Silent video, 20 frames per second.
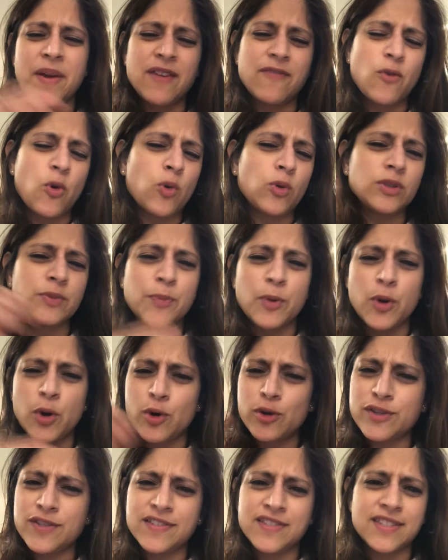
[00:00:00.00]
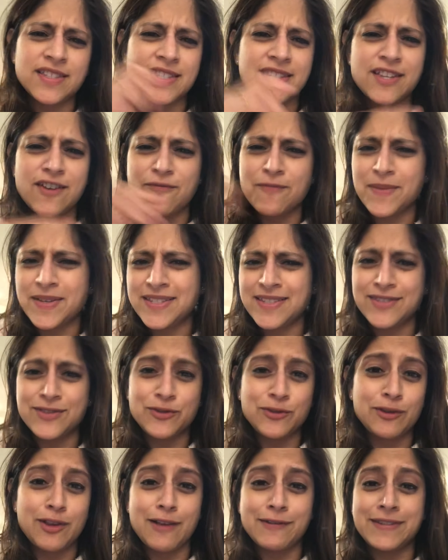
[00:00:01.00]
I have old purses and stuff. My
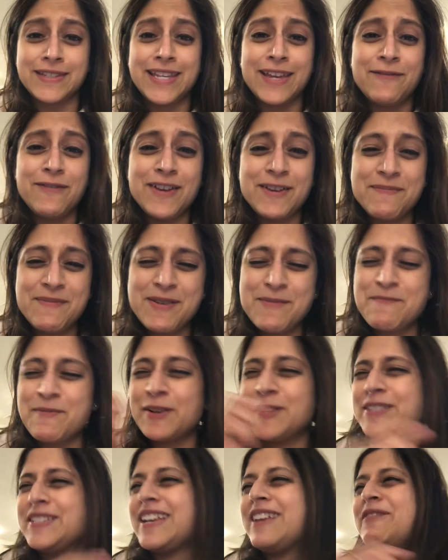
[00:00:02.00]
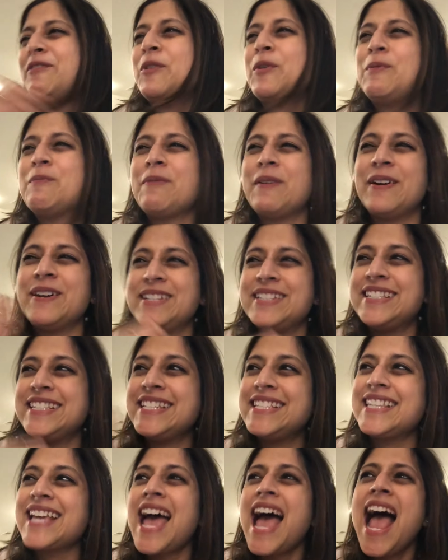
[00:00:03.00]
sister loves giving me purses. I have old
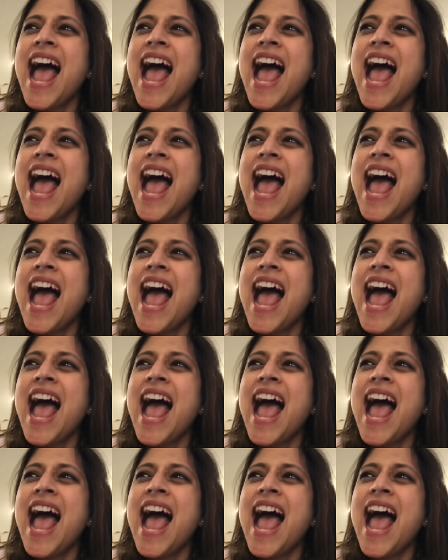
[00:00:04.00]
purses.